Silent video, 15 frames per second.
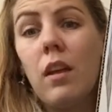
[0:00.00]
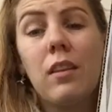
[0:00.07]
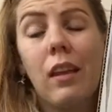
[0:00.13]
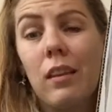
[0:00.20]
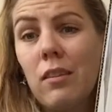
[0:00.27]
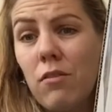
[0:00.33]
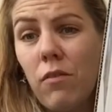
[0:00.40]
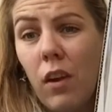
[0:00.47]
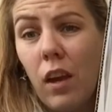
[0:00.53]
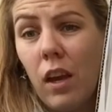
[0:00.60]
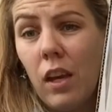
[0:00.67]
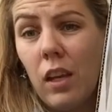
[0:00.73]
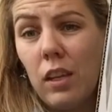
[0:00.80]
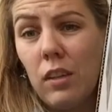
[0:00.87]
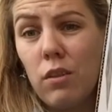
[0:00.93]
That's
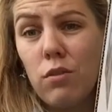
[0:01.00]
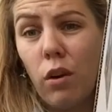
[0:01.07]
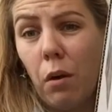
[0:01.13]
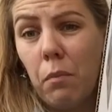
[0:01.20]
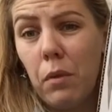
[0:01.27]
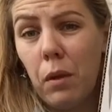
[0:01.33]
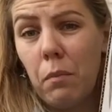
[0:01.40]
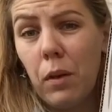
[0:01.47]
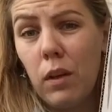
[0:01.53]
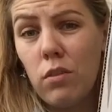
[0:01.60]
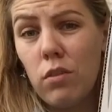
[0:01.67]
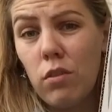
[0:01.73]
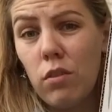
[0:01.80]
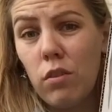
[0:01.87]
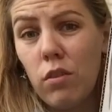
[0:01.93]
fine. Draw me a
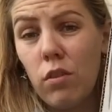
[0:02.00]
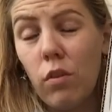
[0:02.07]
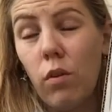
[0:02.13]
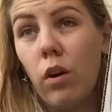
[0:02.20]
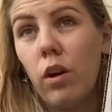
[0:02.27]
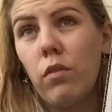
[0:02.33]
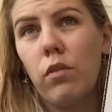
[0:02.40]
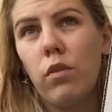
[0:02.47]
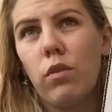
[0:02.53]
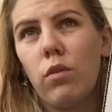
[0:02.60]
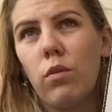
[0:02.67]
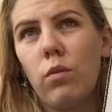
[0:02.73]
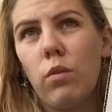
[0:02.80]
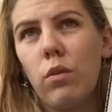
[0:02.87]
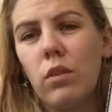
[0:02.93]
picture, or if you're in a
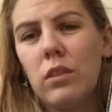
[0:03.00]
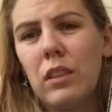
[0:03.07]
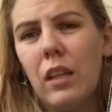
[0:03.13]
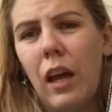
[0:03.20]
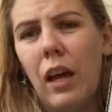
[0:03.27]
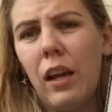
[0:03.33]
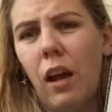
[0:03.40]
Google slide,